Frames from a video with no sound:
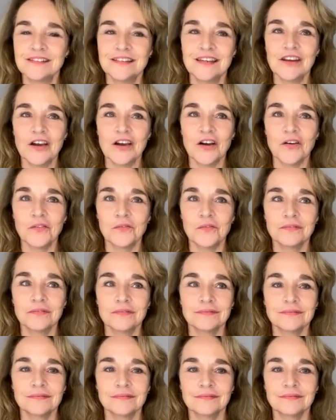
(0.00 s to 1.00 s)
you know,
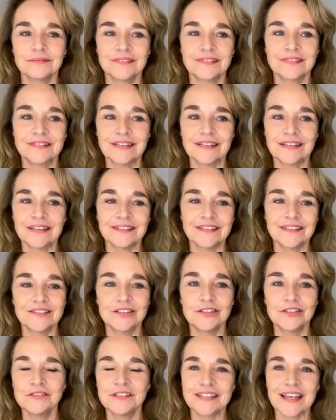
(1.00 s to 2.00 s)

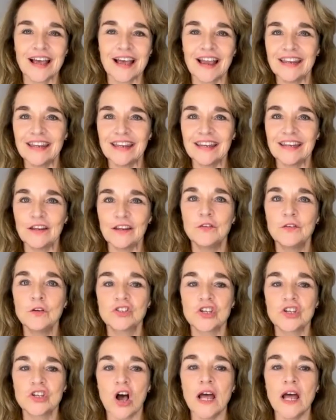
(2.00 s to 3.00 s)
two-sided, if you
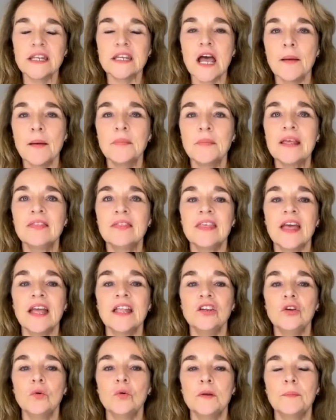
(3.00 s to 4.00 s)
saw it coming,
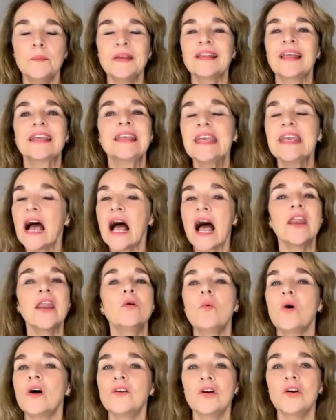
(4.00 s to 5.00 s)
then you would have been like, yeah, I
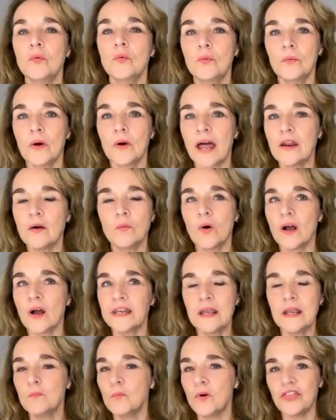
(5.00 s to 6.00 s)
don't
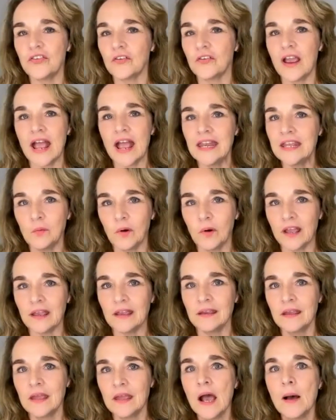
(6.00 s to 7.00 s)
want him with her
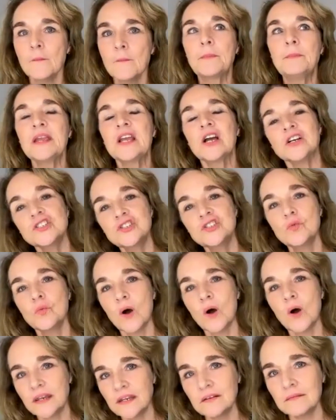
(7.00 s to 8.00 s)
anyway. But because you
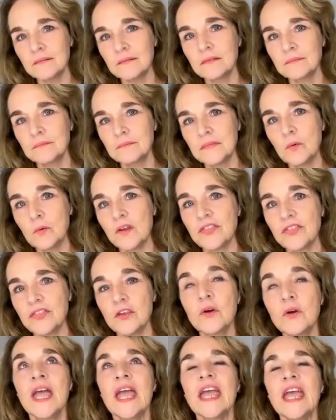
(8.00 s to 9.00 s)
wanted me with
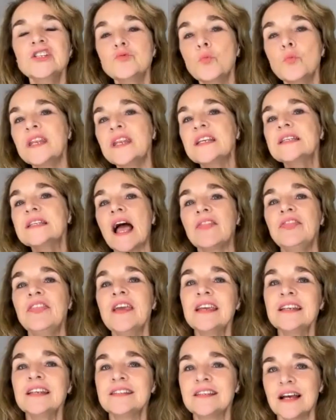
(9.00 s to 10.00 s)
you, I
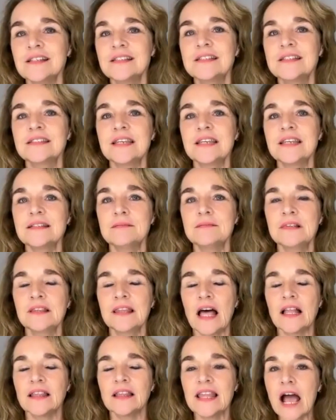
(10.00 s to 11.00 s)
think it does is it
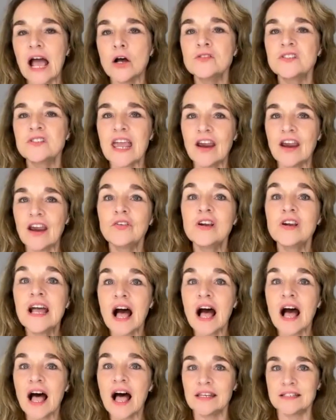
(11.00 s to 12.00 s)
allows every
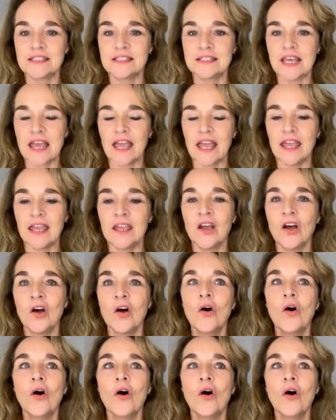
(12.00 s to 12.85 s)
guy to say,